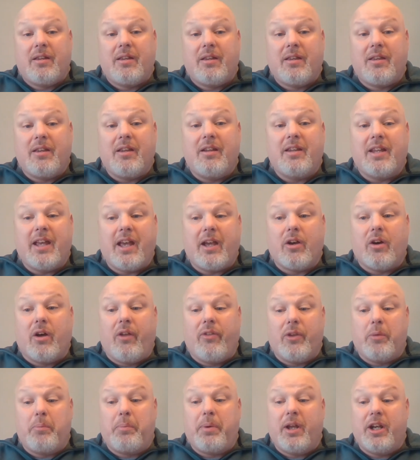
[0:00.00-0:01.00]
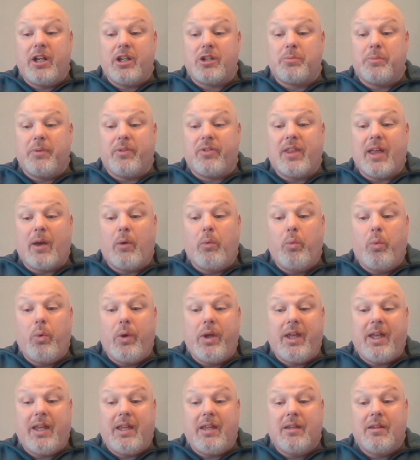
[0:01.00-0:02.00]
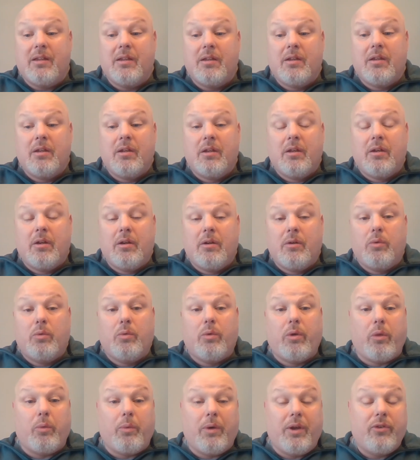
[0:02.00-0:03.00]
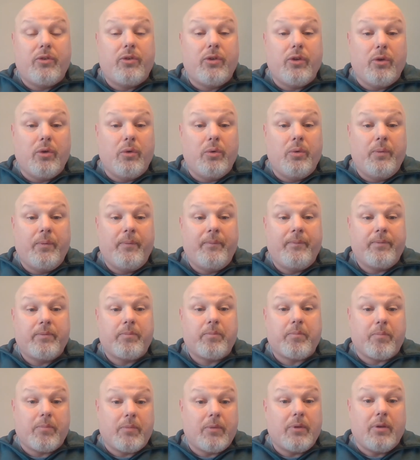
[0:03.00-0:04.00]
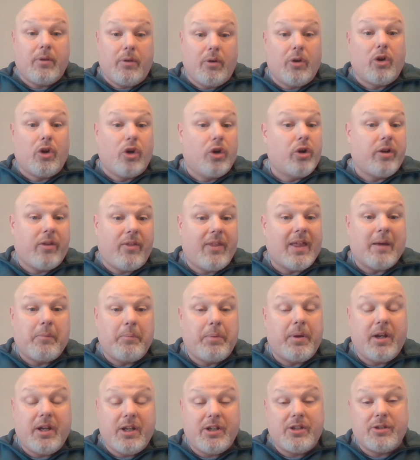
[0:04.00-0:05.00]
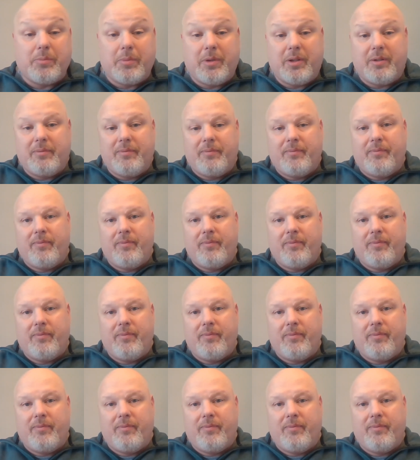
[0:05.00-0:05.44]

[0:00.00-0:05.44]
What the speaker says: could take on the punishment that we were the ones who earned that punishment.